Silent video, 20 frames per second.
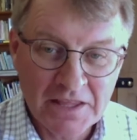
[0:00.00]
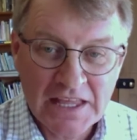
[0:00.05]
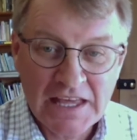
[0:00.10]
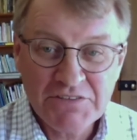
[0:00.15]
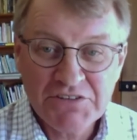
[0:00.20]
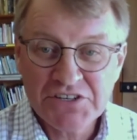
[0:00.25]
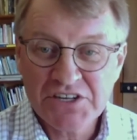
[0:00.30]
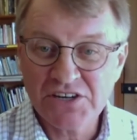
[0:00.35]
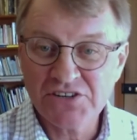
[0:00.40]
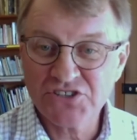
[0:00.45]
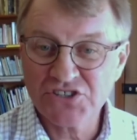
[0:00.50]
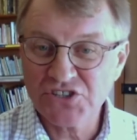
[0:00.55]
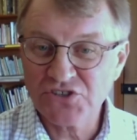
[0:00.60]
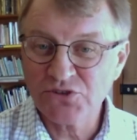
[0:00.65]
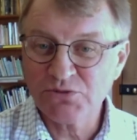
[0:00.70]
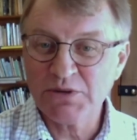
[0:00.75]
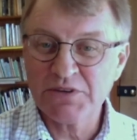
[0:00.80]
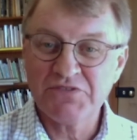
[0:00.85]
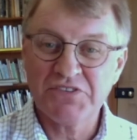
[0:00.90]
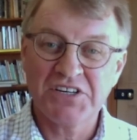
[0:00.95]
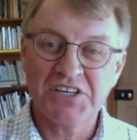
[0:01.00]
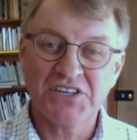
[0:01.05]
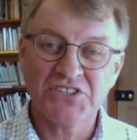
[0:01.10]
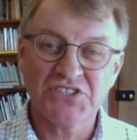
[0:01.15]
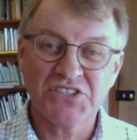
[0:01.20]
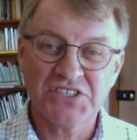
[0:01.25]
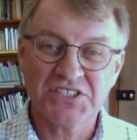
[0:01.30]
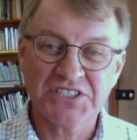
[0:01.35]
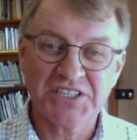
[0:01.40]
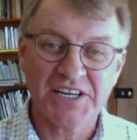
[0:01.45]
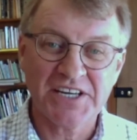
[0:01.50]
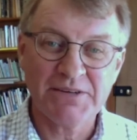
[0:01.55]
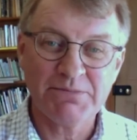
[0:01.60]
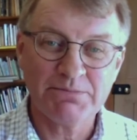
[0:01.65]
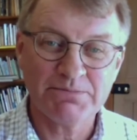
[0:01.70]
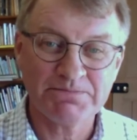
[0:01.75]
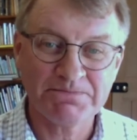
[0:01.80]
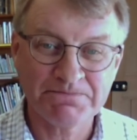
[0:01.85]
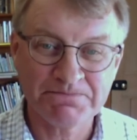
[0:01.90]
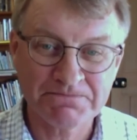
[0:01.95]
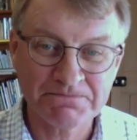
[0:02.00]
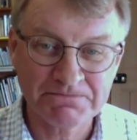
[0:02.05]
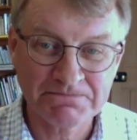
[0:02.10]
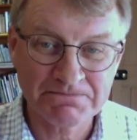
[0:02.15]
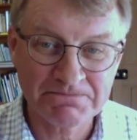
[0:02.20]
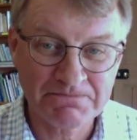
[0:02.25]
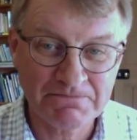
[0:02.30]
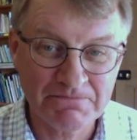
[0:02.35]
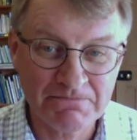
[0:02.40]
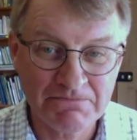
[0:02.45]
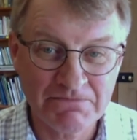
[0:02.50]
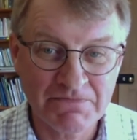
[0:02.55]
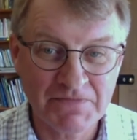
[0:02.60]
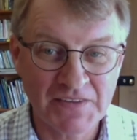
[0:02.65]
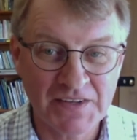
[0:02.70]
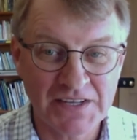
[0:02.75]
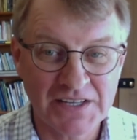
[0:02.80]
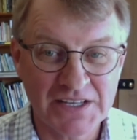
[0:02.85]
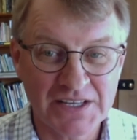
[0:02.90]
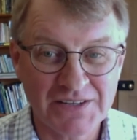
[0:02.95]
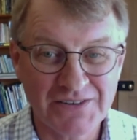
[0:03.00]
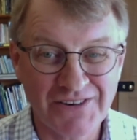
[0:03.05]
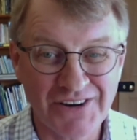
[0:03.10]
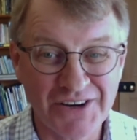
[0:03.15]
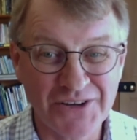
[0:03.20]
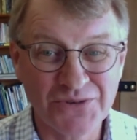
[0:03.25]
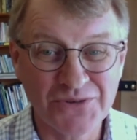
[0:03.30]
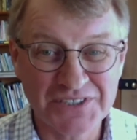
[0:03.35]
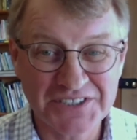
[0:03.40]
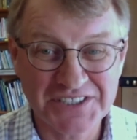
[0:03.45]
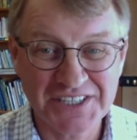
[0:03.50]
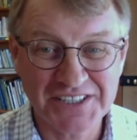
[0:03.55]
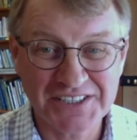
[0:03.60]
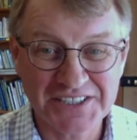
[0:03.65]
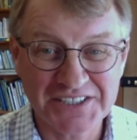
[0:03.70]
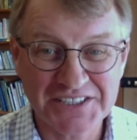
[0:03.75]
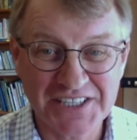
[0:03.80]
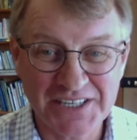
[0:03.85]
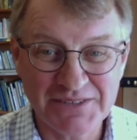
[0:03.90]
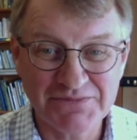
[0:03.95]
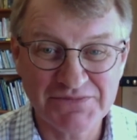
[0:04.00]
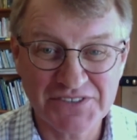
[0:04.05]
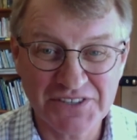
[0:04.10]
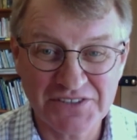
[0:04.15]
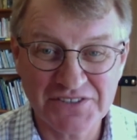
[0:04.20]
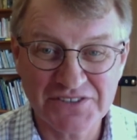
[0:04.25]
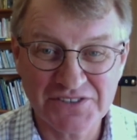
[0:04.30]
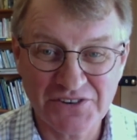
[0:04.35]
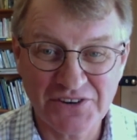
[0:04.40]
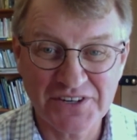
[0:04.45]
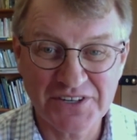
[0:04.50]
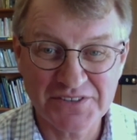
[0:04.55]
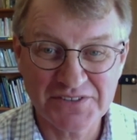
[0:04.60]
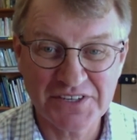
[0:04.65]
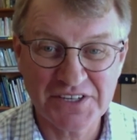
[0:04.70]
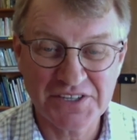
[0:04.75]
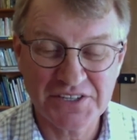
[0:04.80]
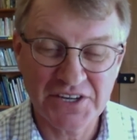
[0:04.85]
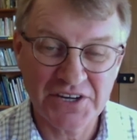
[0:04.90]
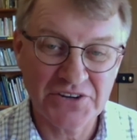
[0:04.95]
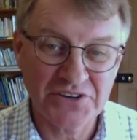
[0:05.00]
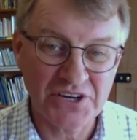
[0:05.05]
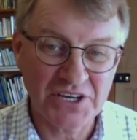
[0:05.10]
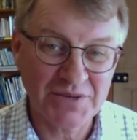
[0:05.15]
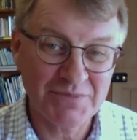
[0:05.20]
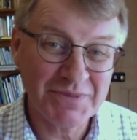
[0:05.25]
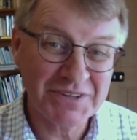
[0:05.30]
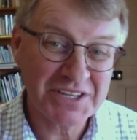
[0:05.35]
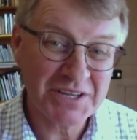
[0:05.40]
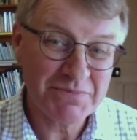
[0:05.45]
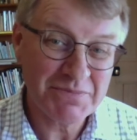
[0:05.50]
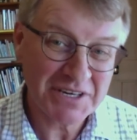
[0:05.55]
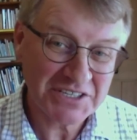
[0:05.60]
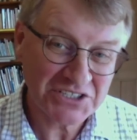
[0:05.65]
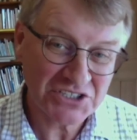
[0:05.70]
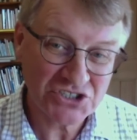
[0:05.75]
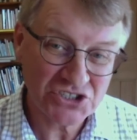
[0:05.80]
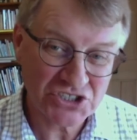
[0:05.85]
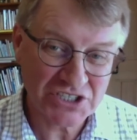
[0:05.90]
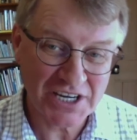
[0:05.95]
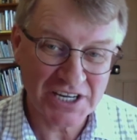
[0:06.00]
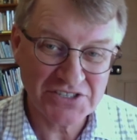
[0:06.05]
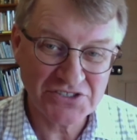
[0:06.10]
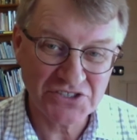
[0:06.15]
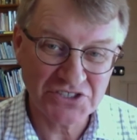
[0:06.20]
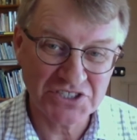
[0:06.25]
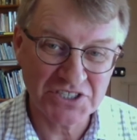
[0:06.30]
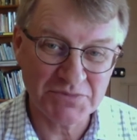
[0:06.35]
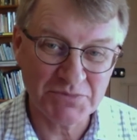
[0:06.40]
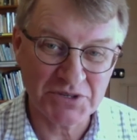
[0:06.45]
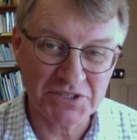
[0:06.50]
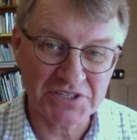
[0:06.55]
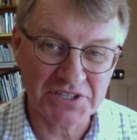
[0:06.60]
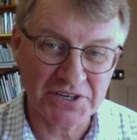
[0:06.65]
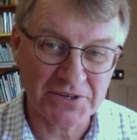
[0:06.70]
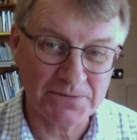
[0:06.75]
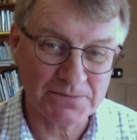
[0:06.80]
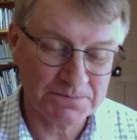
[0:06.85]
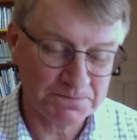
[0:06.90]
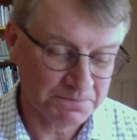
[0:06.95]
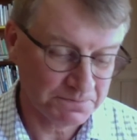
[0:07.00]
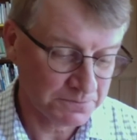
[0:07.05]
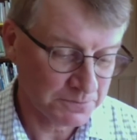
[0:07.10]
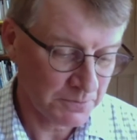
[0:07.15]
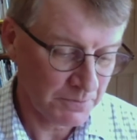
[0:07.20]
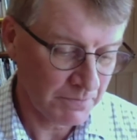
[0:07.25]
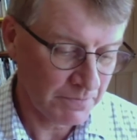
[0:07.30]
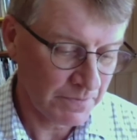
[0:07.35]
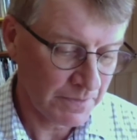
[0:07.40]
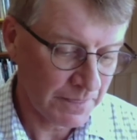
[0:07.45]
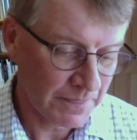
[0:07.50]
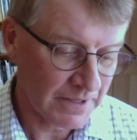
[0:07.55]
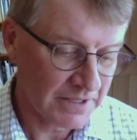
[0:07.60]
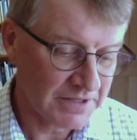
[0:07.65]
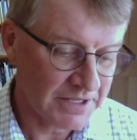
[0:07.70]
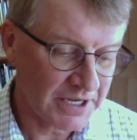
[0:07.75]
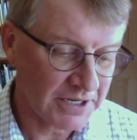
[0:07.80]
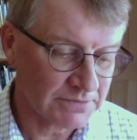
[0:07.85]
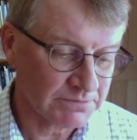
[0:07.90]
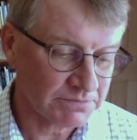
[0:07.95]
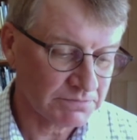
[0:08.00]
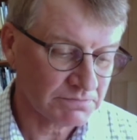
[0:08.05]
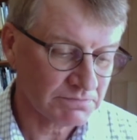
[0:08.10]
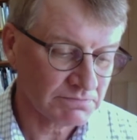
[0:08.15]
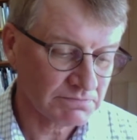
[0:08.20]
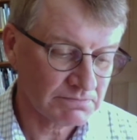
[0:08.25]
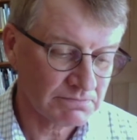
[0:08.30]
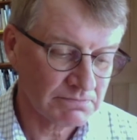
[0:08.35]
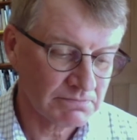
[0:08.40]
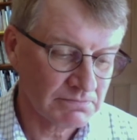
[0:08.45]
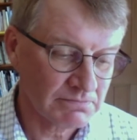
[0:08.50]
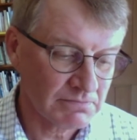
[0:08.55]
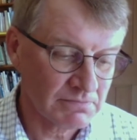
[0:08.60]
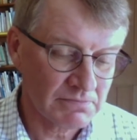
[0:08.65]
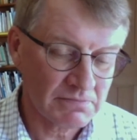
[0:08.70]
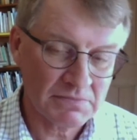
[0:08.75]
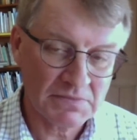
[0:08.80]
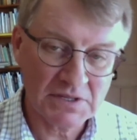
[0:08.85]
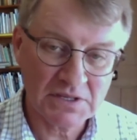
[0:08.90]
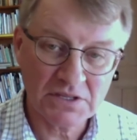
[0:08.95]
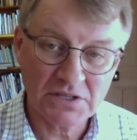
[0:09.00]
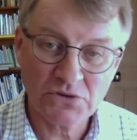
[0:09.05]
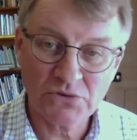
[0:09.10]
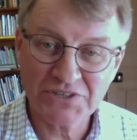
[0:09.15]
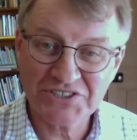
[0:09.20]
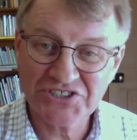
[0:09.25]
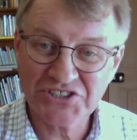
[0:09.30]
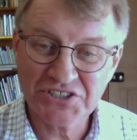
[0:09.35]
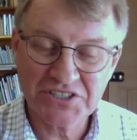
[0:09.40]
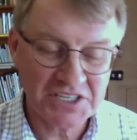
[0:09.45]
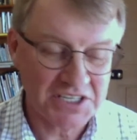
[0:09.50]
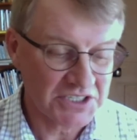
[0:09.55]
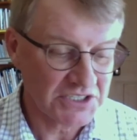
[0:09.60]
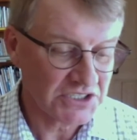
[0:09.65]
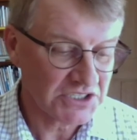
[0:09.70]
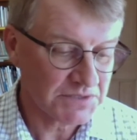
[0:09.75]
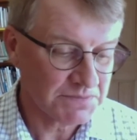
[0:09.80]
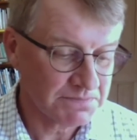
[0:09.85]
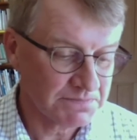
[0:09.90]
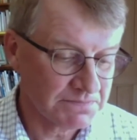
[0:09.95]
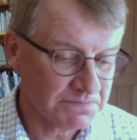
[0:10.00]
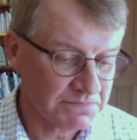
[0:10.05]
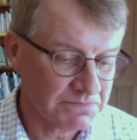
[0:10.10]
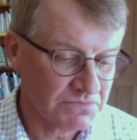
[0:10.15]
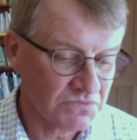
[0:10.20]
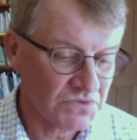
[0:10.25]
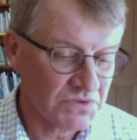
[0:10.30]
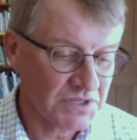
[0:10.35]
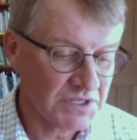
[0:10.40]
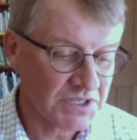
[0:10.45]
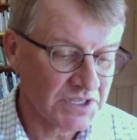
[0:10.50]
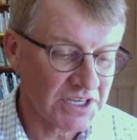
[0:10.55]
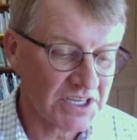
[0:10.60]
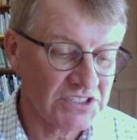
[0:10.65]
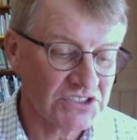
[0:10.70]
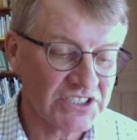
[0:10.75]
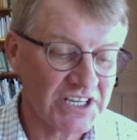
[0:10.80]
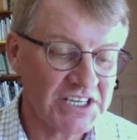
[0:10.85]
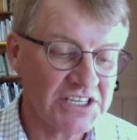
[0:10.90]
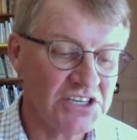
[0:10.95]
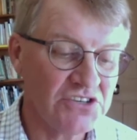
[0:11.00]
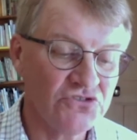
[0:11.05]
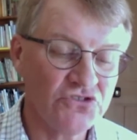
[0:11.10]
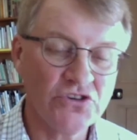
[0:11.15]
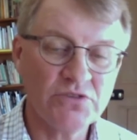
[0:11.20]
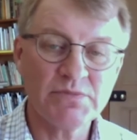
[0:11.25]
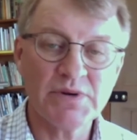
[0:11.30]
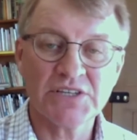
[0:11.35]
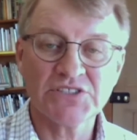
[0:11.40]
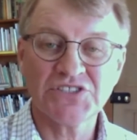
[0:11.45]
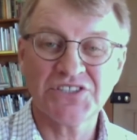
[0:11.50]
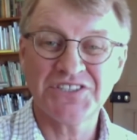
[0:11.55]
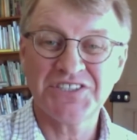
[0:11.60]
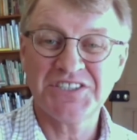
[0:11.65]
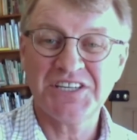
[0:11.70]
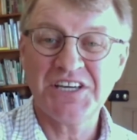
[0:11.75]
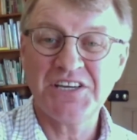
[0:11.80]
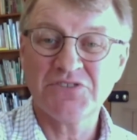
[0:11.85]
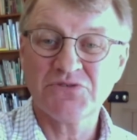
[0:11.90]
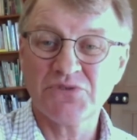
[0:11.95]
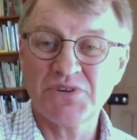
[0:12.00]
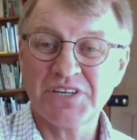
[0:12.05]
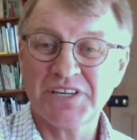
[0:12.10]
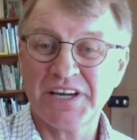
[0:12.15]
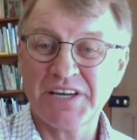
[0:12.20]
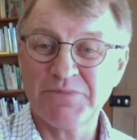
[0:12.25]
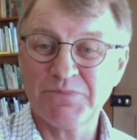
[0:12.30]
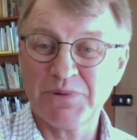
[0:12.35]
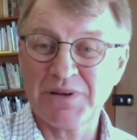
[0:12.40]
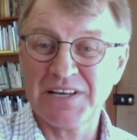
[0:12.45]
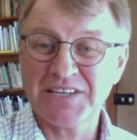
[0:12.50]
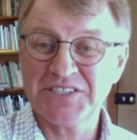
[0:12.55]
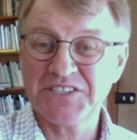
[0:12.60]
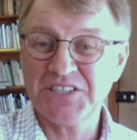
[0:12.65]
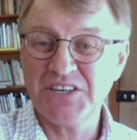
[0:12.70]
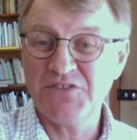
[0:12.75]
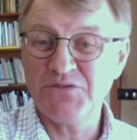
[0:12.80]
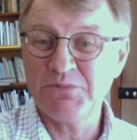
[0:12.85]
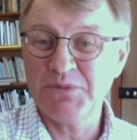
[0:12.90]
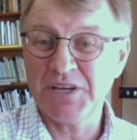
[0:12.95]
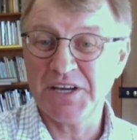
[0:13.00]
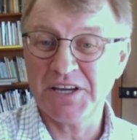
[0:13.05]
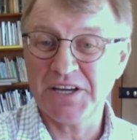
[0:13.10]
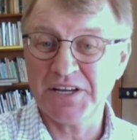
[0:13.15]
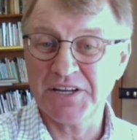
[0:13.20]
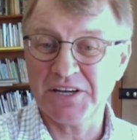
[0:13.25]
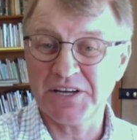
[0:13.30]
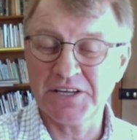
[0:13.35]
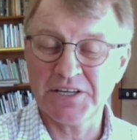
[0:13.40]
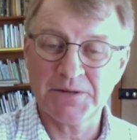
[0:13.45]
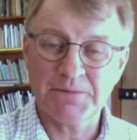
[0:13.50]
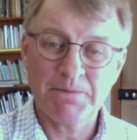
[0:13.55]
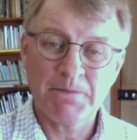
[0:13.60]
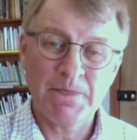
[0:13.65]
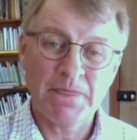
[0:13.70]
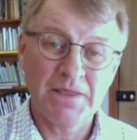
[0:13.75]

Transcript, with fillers: Have you noticed all my videos are the same? I always say the same kind of thing, don't I? But the message changes a bit though. Now, the question is, can taking too much C3K Plus give me a headache?